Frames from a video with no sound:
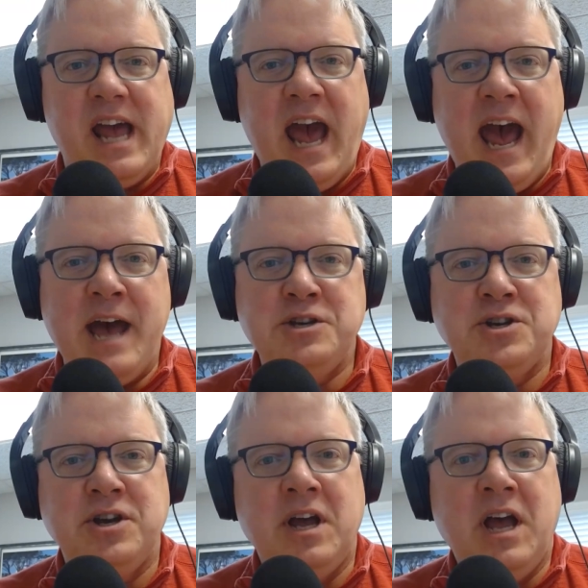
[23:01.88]

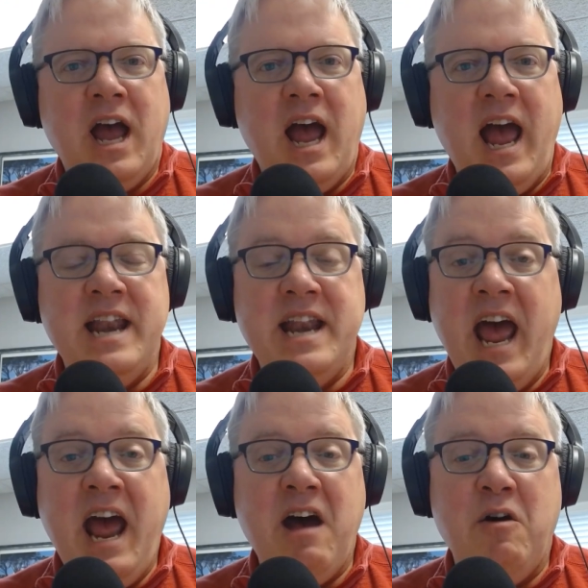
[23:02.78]
cash. And
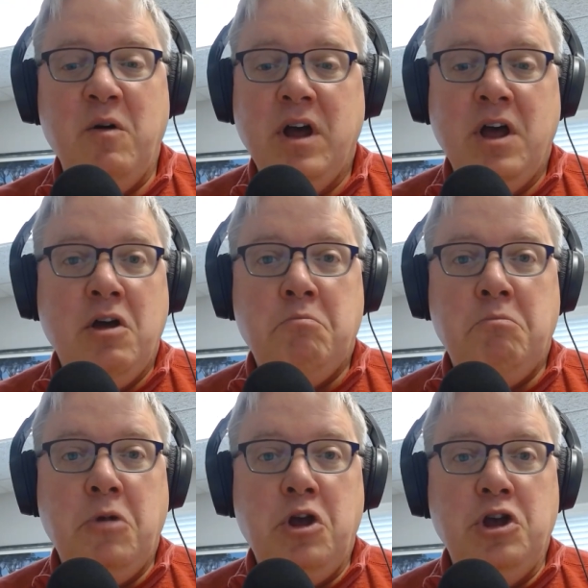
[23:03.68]
now
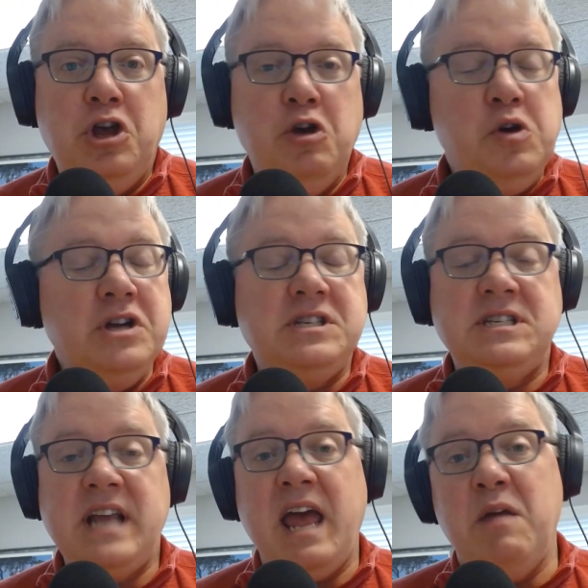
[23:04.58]
you could
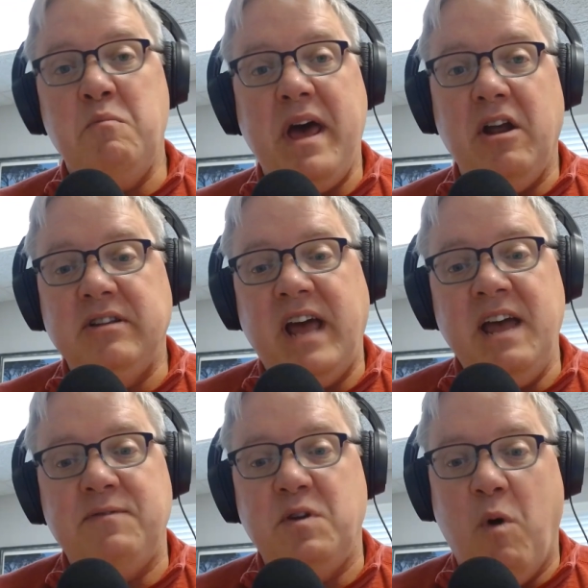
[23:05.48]
stay in bed all
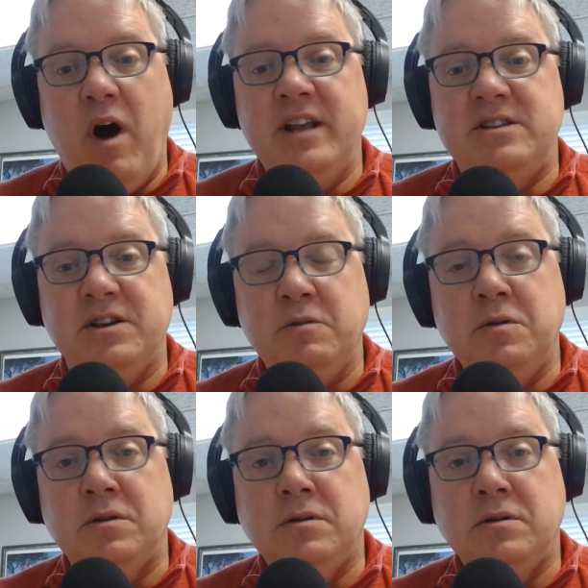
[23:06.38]
day if you wanted to.